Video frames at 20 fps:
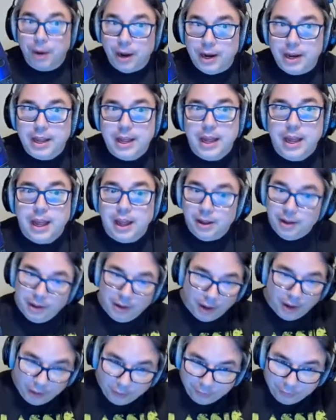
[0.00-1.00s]
But
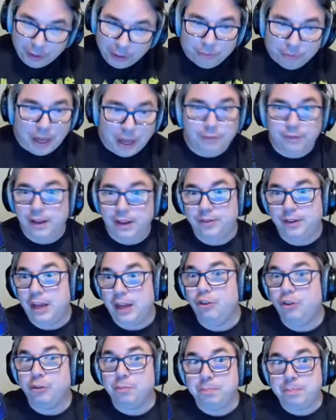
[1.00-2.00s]
on the flip side, if they
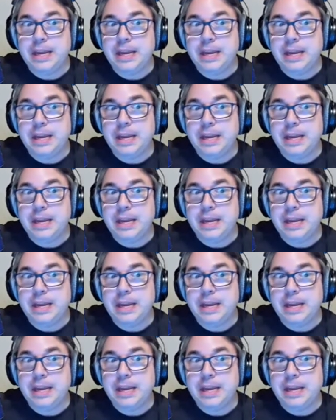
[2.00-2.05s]
say just